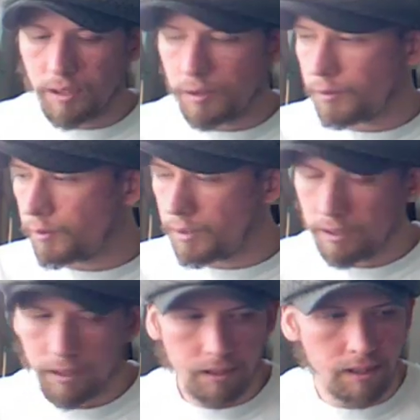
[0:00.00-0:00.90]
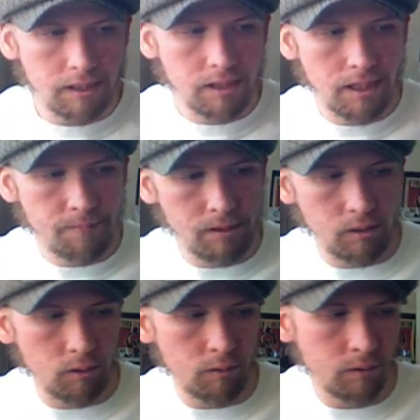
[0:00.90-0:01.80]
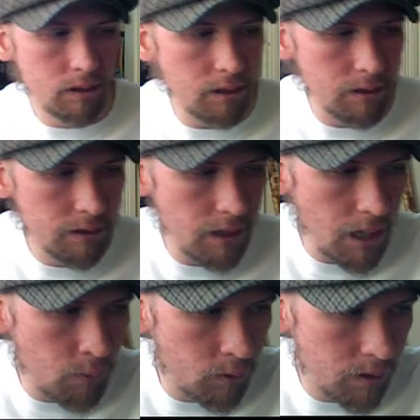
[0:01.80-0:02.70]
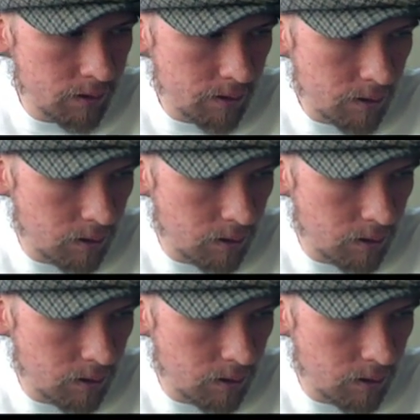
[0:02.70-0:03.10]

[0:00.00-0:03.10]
to a shop in Norwood called A1